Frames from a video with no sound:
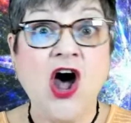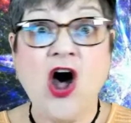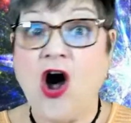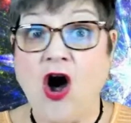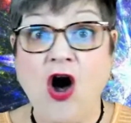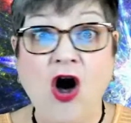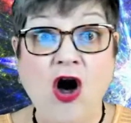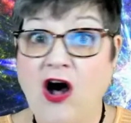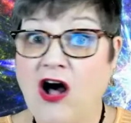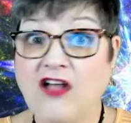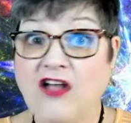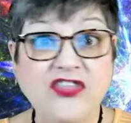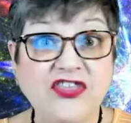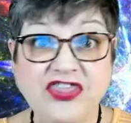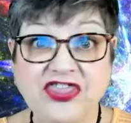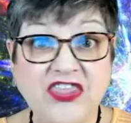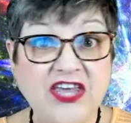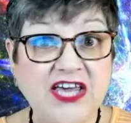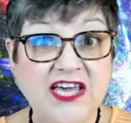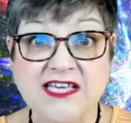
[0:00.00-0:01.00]
all the
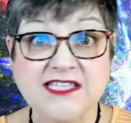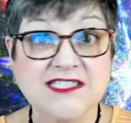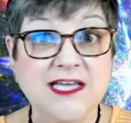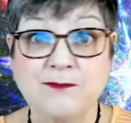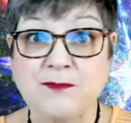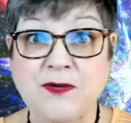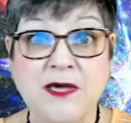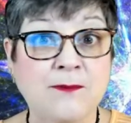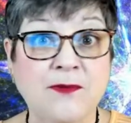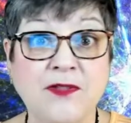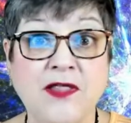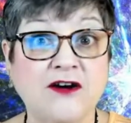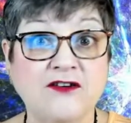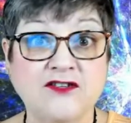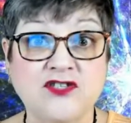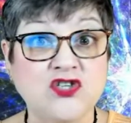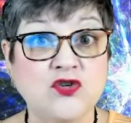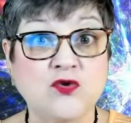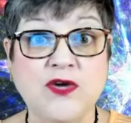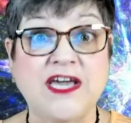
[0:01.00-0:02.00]
things that people are
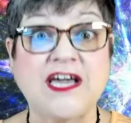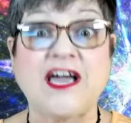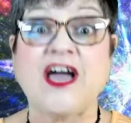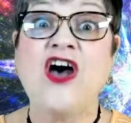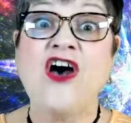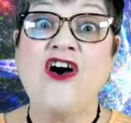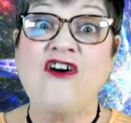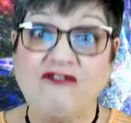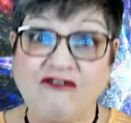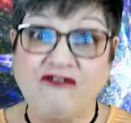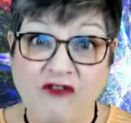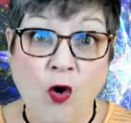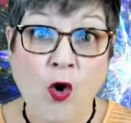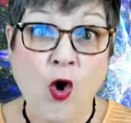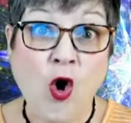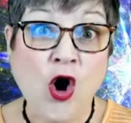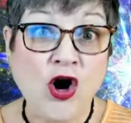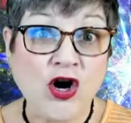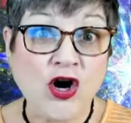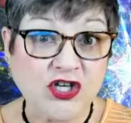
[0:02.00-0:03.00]
doing
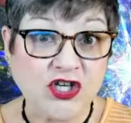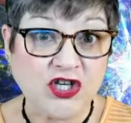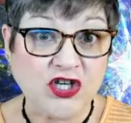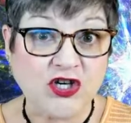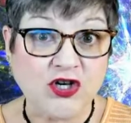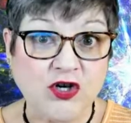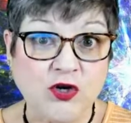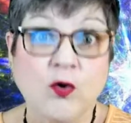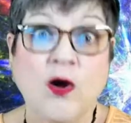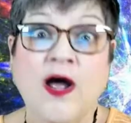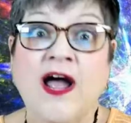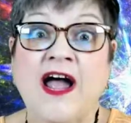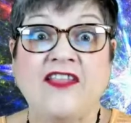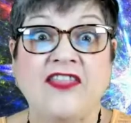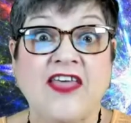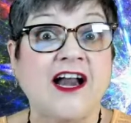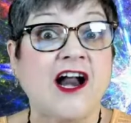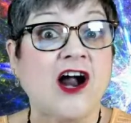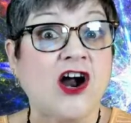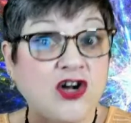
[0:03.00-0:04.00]
for you
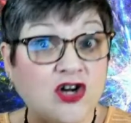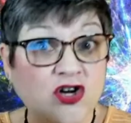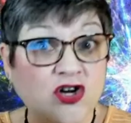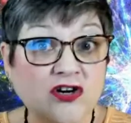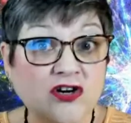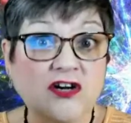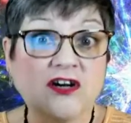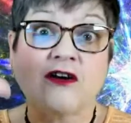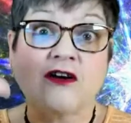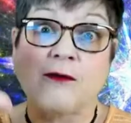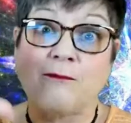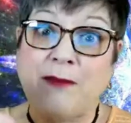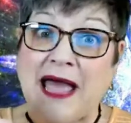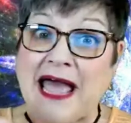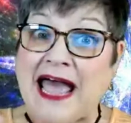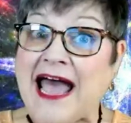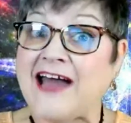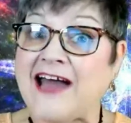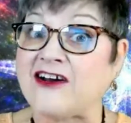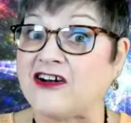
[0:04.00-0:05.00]
that are good or
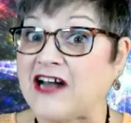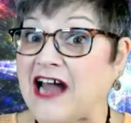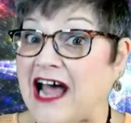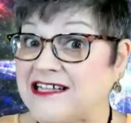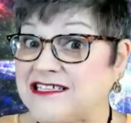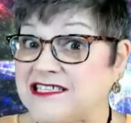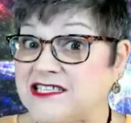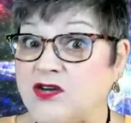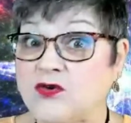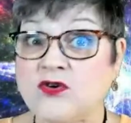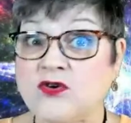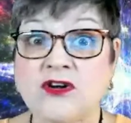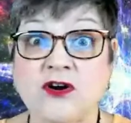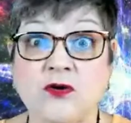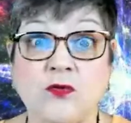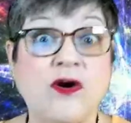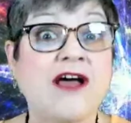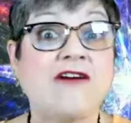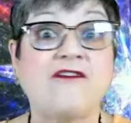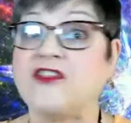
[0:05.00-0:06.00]
bad or not so good or
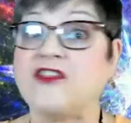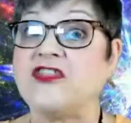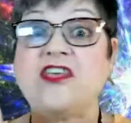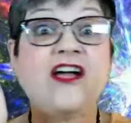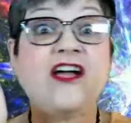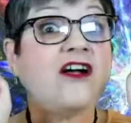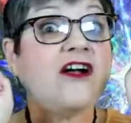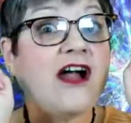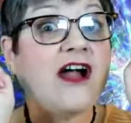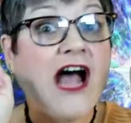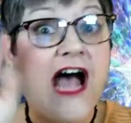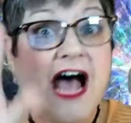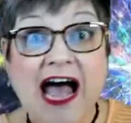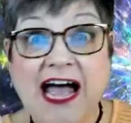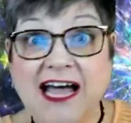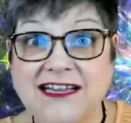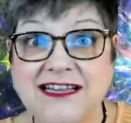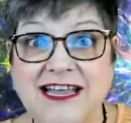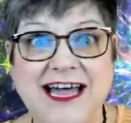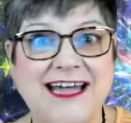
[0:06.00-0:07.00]
whatever, they're
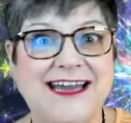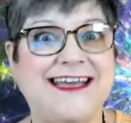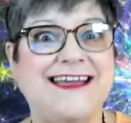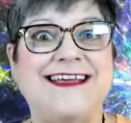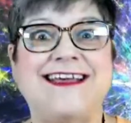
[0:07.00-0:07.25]
highlighting.